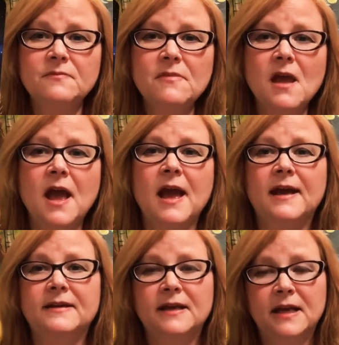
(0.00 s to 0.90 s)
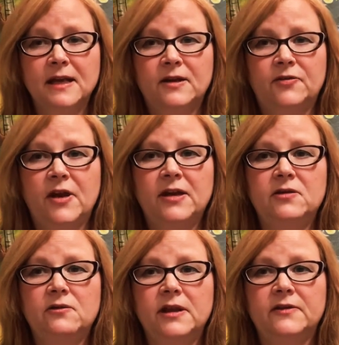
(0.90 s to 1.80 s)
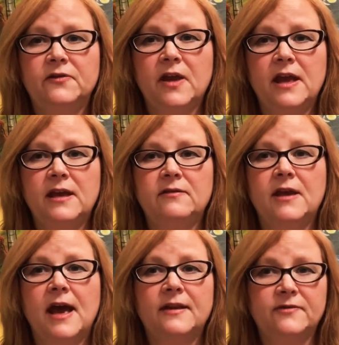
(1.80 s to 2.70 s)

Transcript: And Nathaniel is saying that